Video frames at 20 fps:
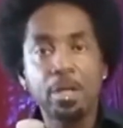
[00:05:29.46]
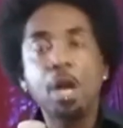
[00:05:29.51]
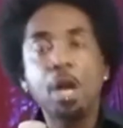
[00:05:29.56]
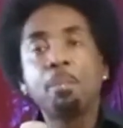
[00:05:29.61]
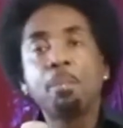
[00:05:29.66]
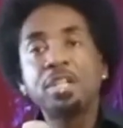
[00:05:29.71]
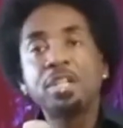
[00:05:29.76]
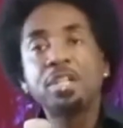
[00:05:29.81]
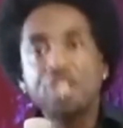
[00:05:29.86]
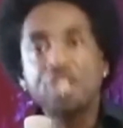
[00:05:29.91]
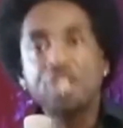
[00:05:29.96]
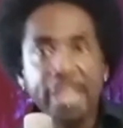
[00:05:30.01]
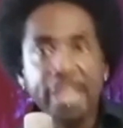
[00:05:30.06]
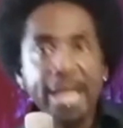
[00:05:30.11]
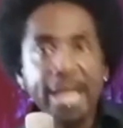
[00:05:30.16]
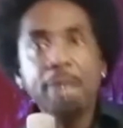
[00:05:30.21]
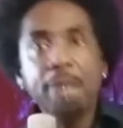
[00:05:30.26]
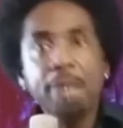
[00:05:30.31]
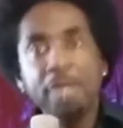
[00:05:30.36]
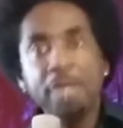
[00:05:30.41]
But your
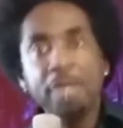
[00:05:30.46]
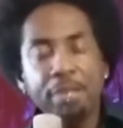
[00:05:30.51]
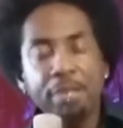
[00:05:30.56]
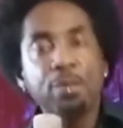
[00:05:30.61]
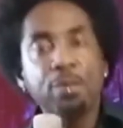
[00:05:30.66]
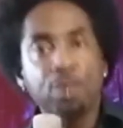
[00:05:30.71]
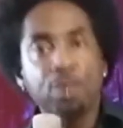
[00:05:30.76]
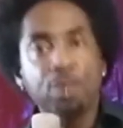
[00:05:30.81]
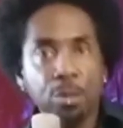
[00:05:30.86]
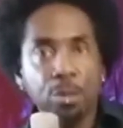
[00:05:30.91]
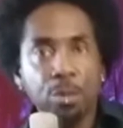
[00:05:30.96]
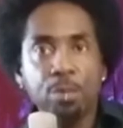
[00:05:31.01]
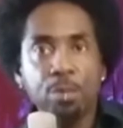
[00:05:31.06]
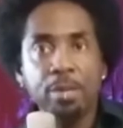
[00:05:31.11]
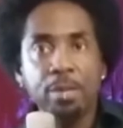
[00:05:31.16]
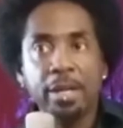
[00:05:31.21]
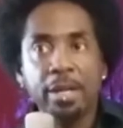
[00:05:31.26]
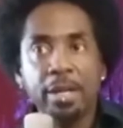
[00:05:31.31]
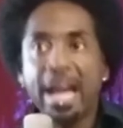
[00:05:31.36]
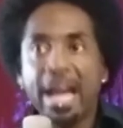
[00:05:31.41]
damn living
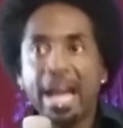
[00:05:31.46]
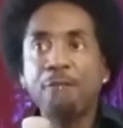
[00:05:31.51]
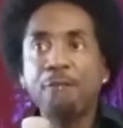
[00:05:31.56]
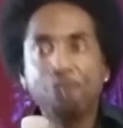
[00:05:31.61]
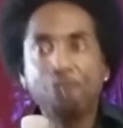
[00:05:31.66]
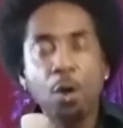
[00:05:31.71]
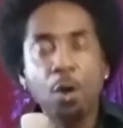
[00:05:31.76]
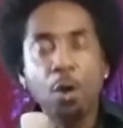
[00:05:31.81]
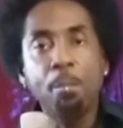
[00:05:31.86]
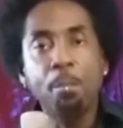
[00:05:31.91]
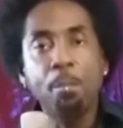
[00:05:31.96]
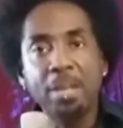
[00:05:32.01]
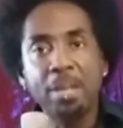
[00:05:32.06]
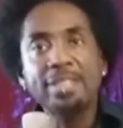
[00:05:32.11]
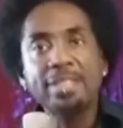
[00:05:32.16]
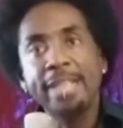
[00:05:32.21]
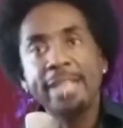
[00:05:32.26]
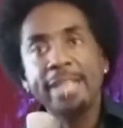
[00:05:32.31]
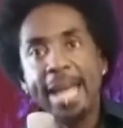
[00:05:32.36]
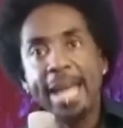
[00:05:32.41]
room got 4
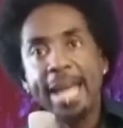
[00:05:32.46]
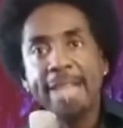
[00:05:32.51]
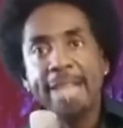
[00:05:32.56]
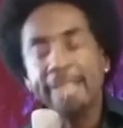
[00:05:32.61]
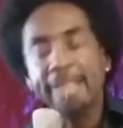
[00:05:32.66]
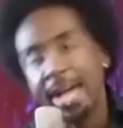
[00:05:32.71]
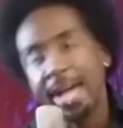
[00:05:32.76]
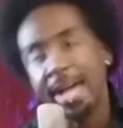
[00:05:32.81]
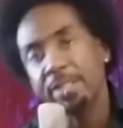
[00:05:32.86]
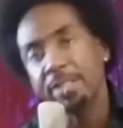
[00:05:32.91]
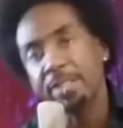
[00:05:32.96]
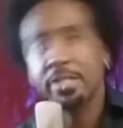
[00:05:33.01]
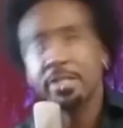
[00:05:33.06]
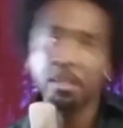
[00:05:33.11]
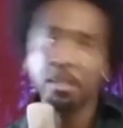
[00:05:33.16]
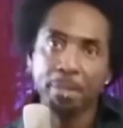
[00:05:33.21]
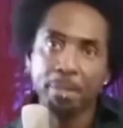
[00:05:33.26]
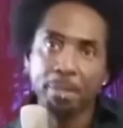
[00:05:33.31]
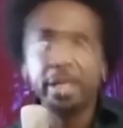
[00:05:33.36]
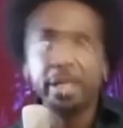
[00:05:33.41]
busted ass couches
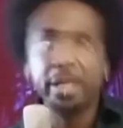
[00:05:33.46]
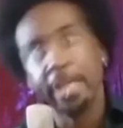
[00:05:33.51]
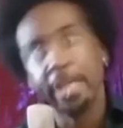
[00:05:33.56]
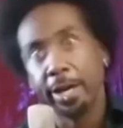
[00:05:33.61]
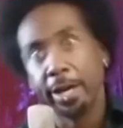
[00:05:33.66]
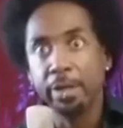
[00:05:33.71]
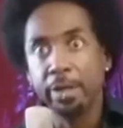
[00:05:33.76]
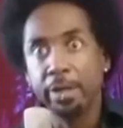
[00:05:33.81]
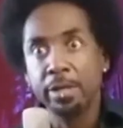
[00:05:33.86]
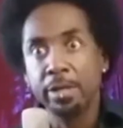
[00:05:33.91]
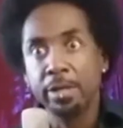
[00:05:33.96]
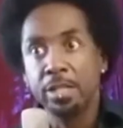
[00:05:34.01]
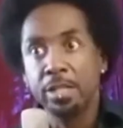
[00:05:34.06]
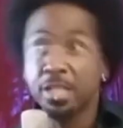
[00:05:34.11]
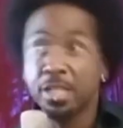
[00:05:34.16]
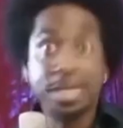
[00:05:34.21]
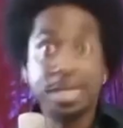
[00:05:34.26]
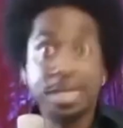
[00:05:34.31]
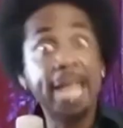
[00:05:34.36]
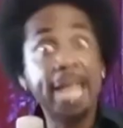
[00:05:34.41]
up in there,
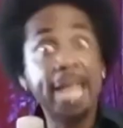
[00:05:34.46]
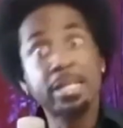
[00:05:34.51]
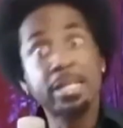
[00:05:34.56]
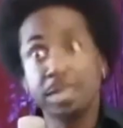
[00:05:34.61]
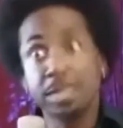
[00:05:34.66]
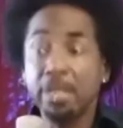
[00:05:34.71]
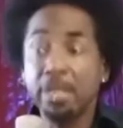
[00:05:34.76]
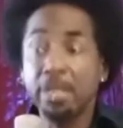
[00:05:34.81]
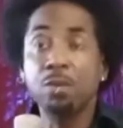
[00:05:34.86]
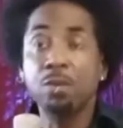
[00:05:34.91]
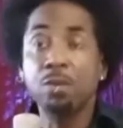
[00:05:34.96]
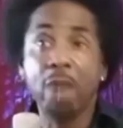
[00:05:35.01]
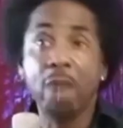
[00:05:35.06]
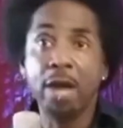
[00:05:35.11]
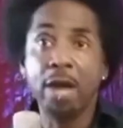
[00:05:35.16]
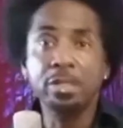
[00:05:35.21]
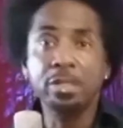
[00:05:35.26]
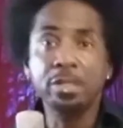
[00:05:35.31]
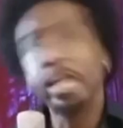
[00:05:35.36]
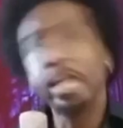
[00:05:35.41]
just kind of sitting
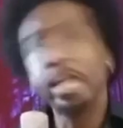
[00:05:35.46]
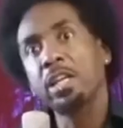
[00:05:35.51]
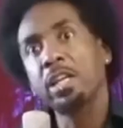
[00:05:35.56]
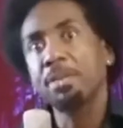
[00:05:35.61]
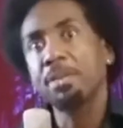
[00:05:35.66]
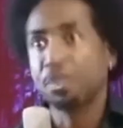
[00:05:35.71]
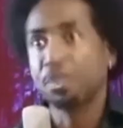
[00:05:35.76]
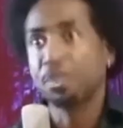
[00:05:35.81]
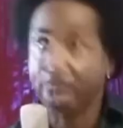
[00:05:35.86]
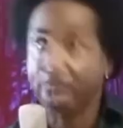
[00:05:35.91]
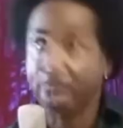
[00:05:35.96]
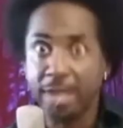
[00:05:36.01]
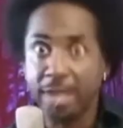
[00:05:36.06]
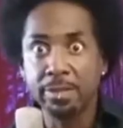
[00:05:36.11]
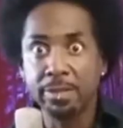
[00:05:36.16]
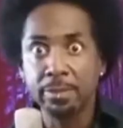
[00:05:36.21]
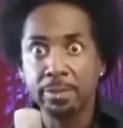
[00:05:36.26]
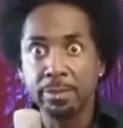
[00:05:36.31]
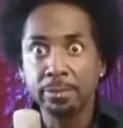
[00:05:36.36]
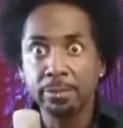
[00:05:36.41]
around, taking up space,